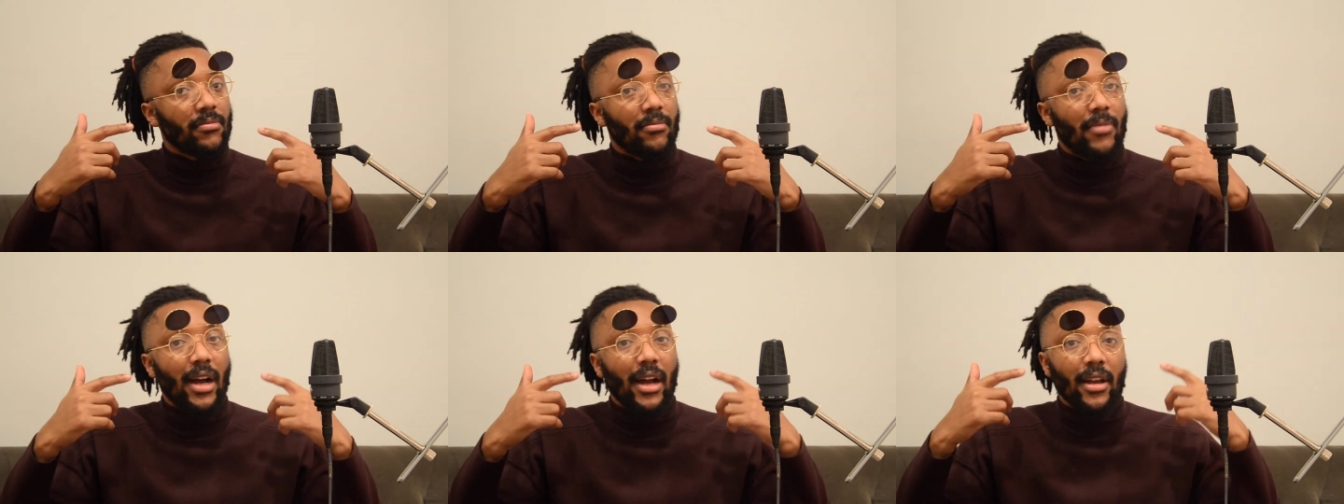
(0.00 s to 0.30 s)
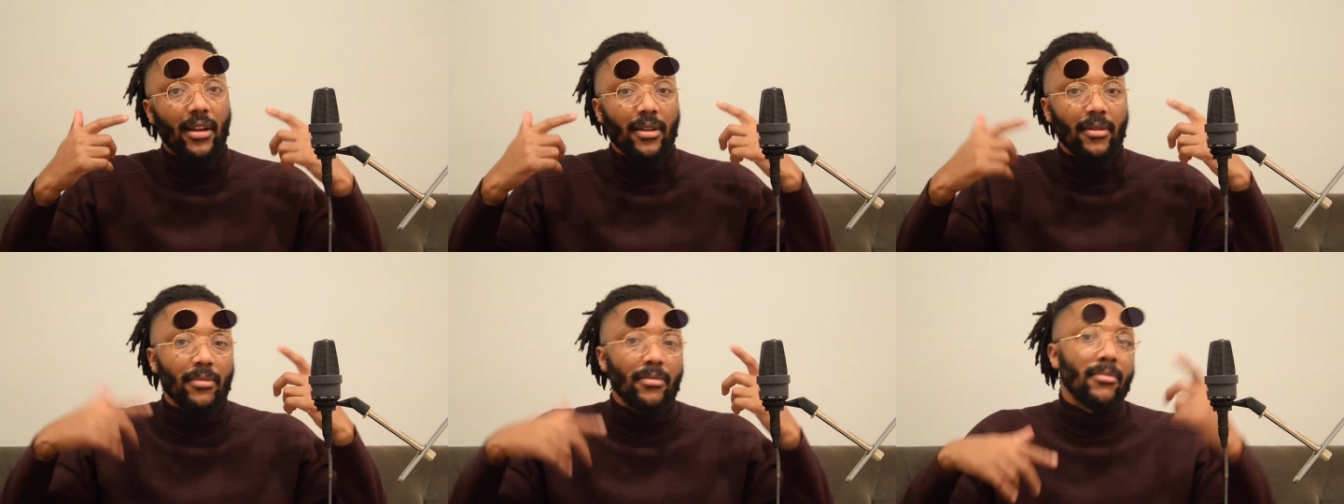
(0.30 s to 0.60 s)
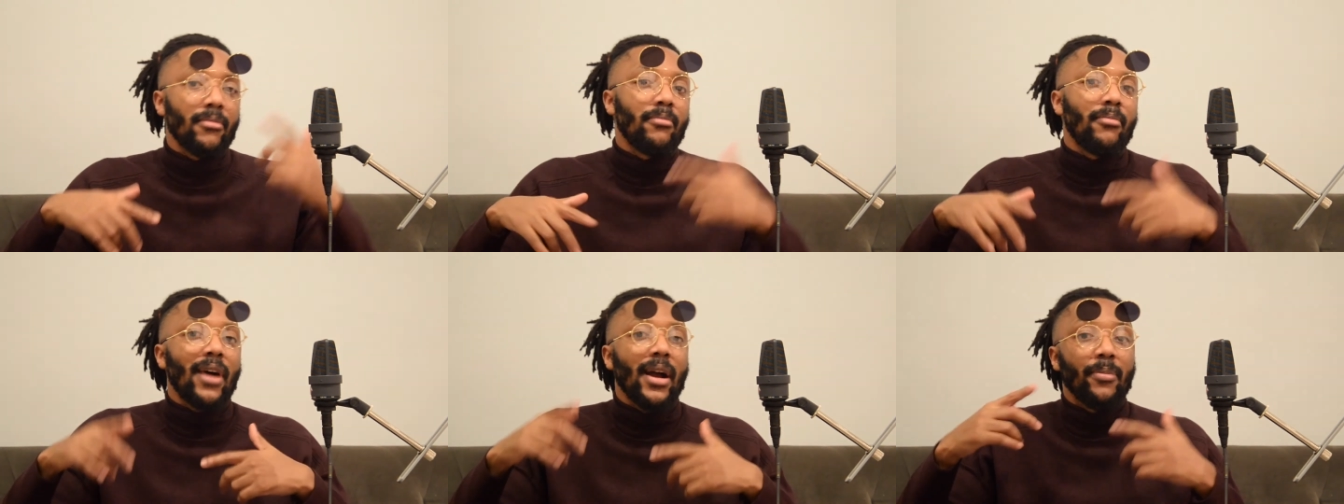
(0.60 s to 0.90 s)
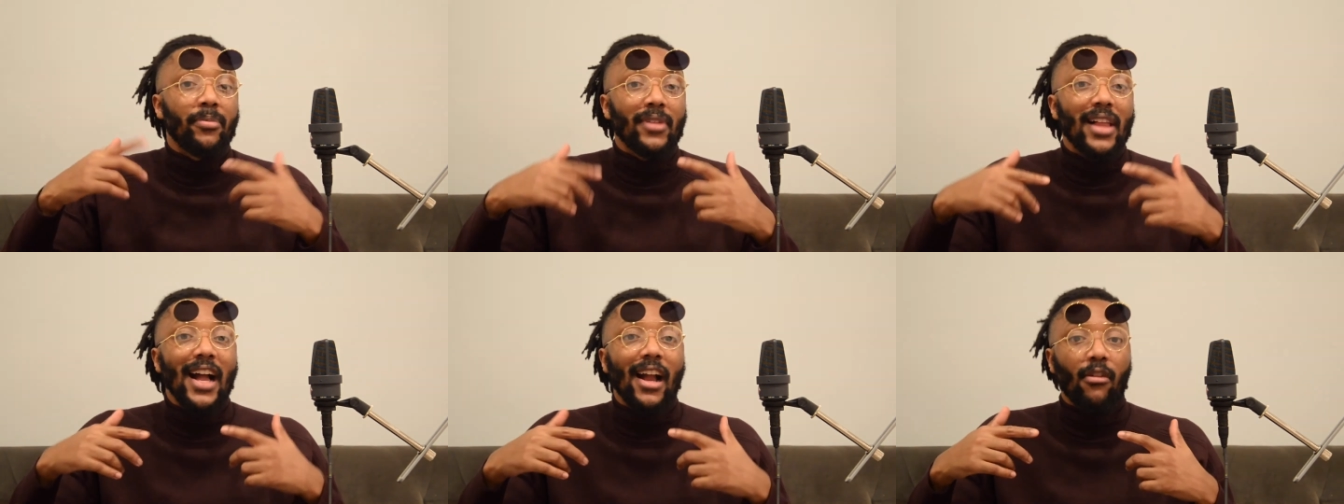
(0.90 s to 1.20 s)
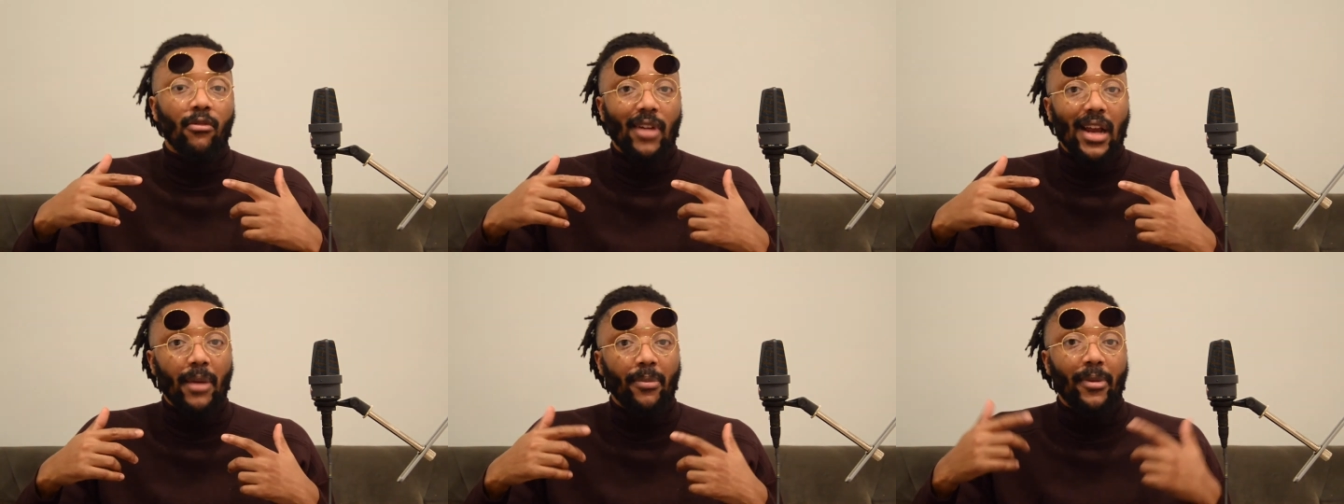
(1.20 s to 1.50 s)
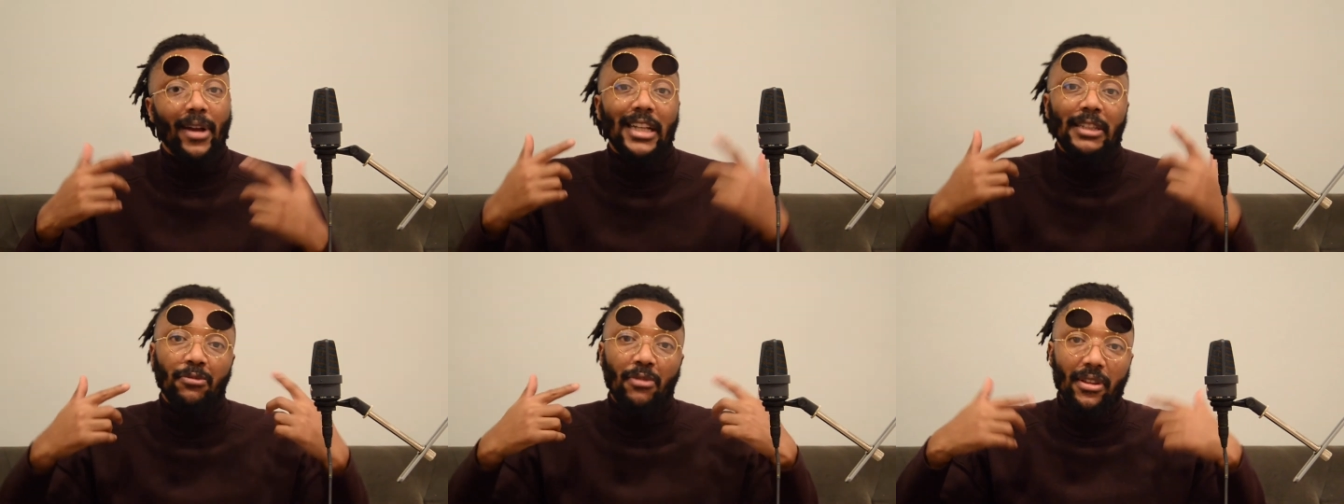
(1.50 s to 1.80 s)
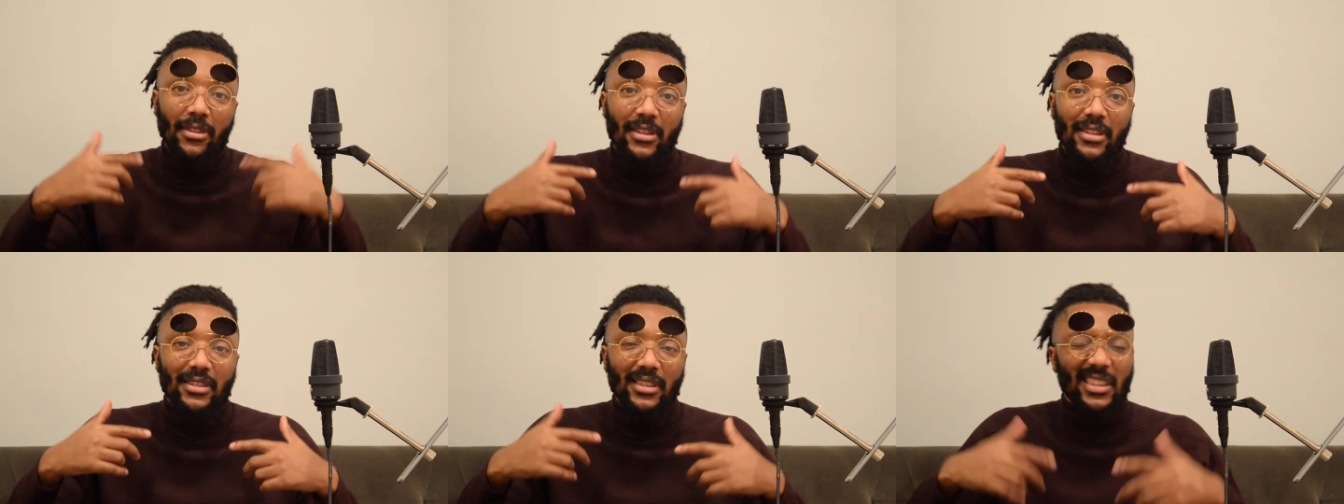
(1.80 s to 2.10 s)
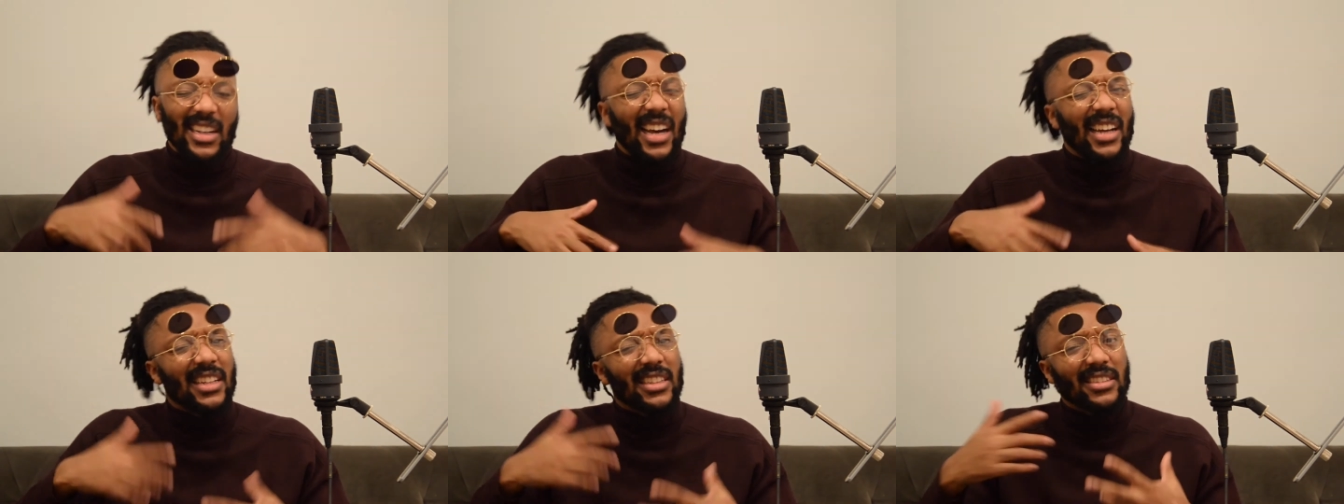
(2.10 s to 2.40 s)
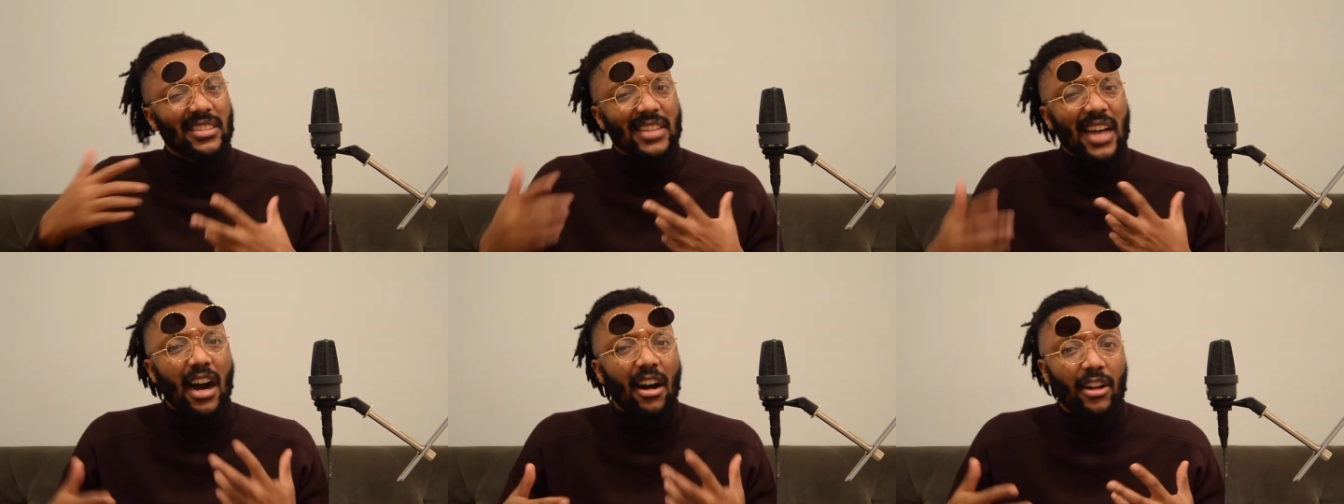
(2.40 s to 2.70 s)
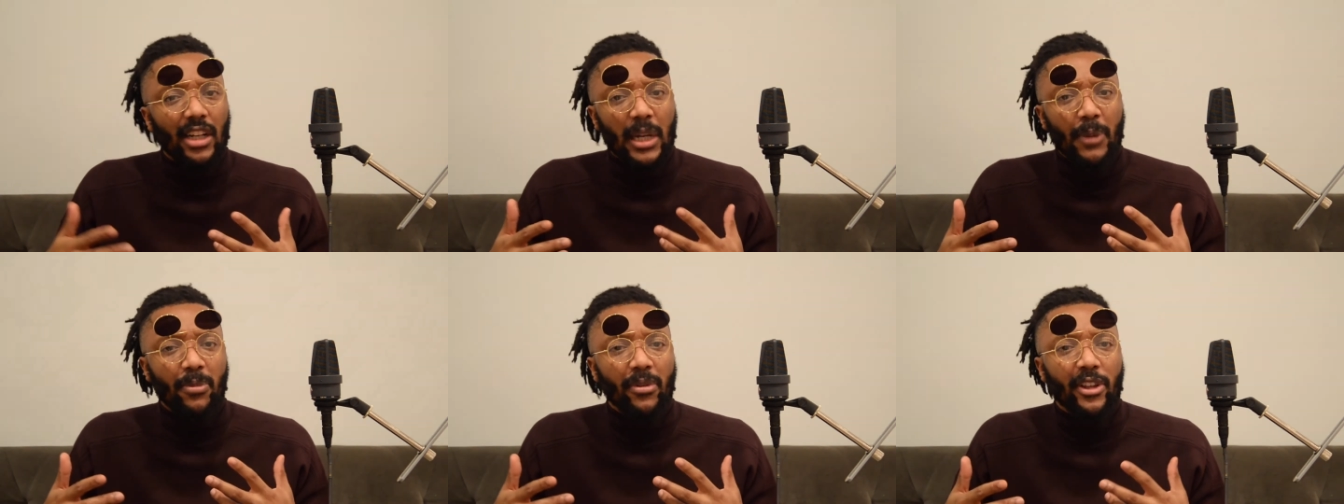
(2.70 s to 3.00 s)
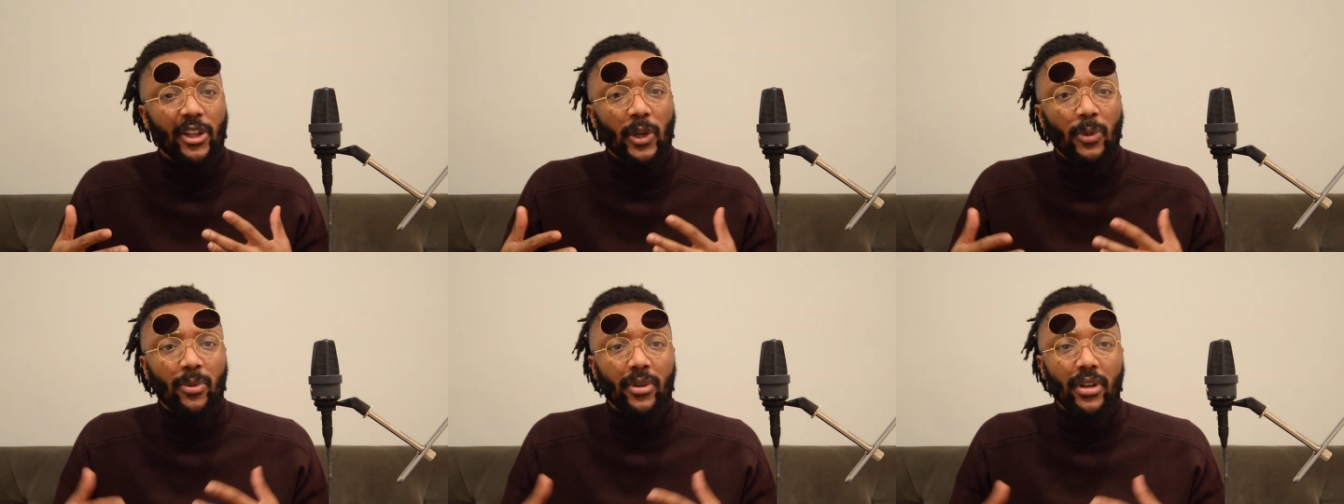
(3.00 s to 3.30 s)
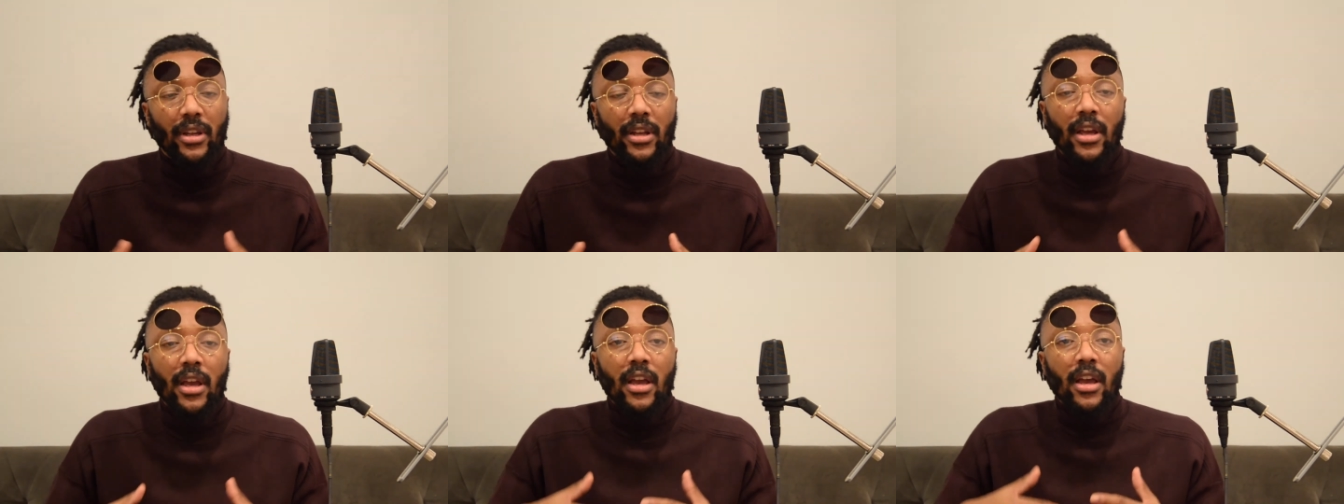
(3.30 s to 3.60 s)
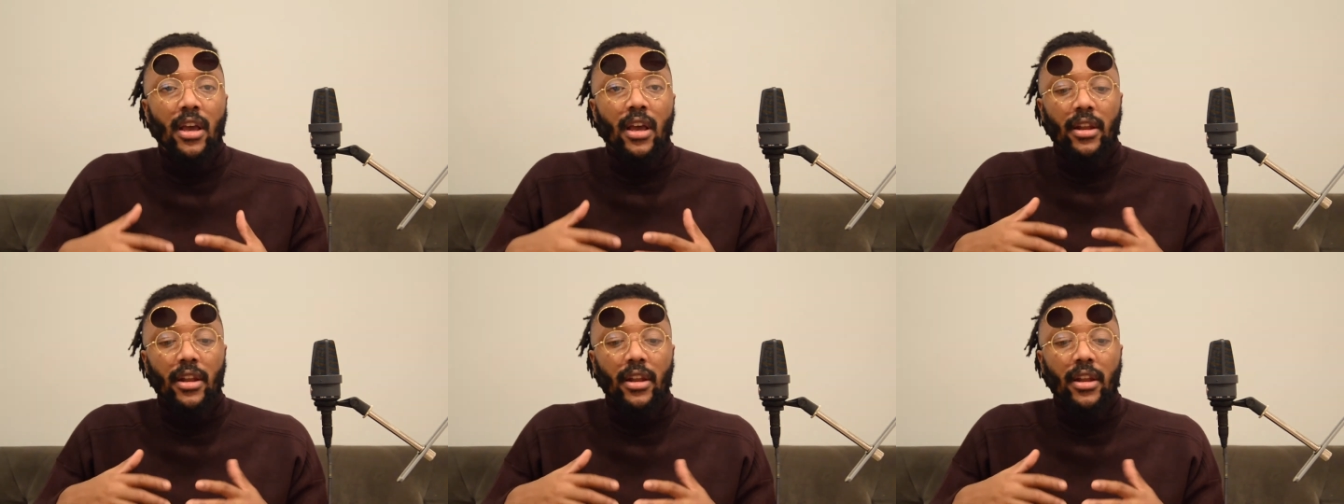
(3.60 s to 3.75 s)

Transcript: my black Ray-Bans with this to kind of style it up a little bit.